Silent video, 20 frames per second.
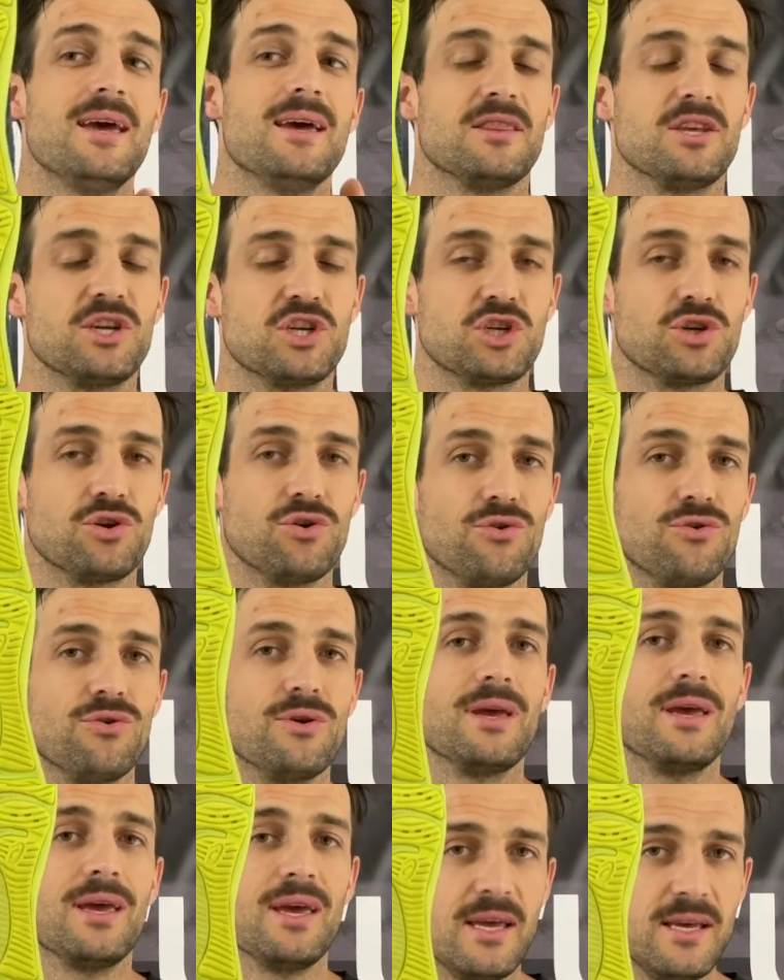This
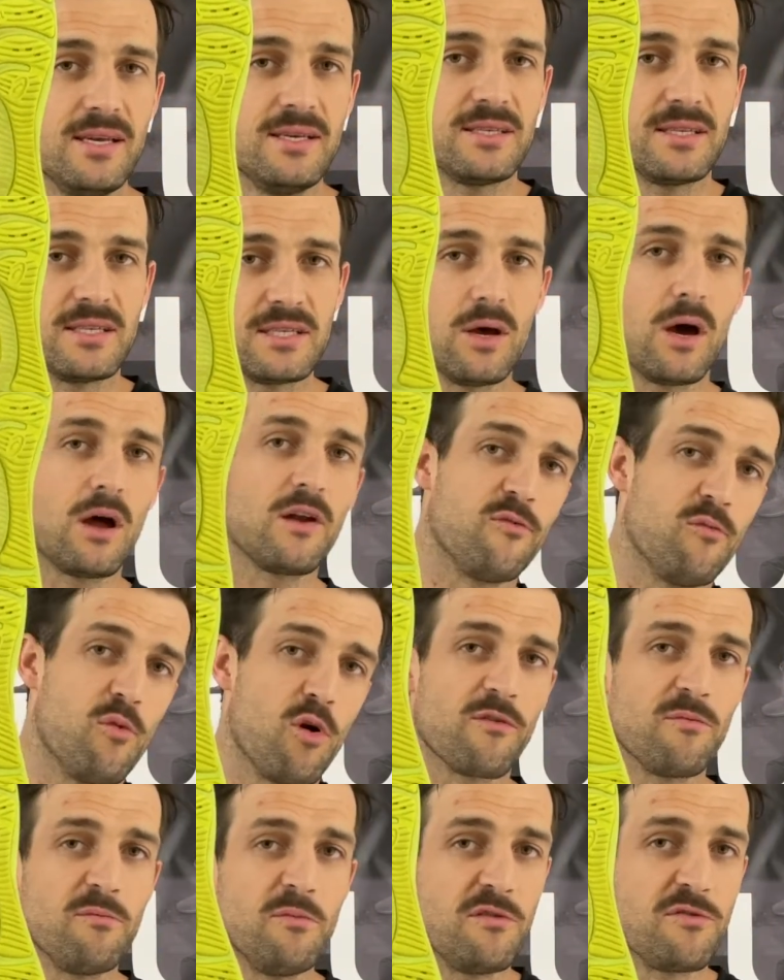shoe is designed for
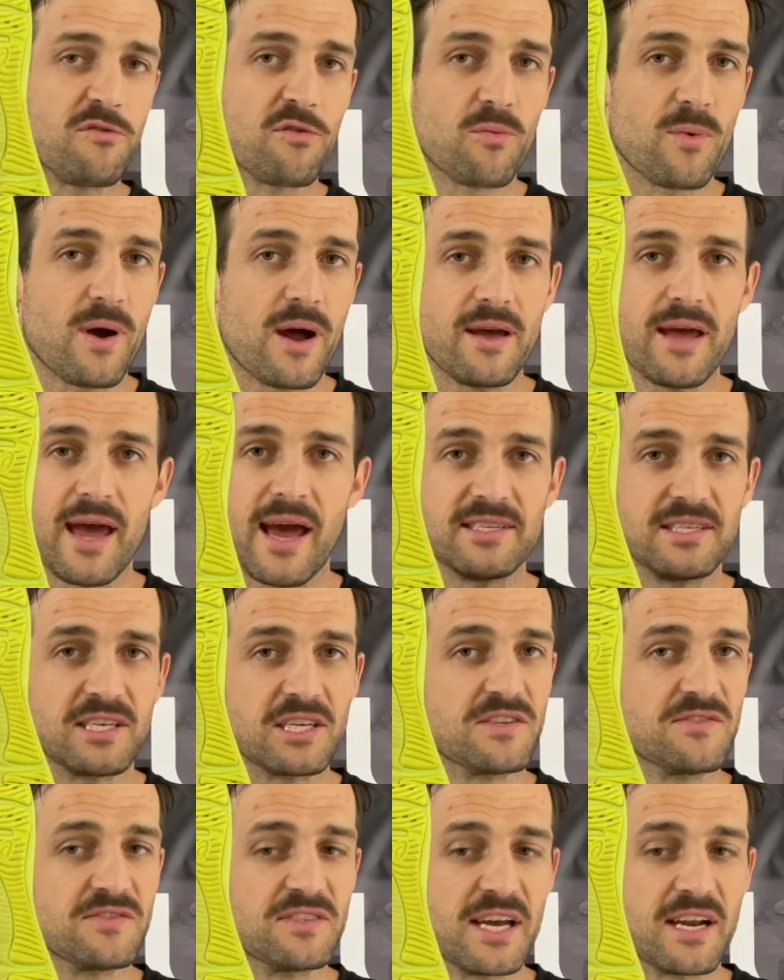more of a midfoot runner, as
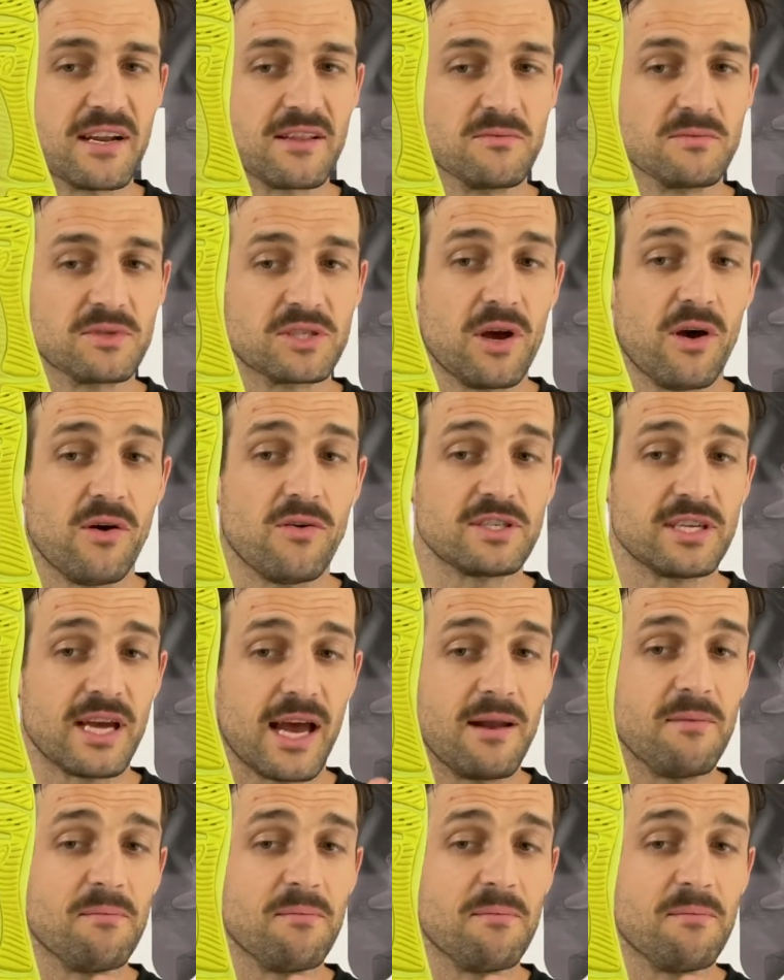Asics have said it themselves,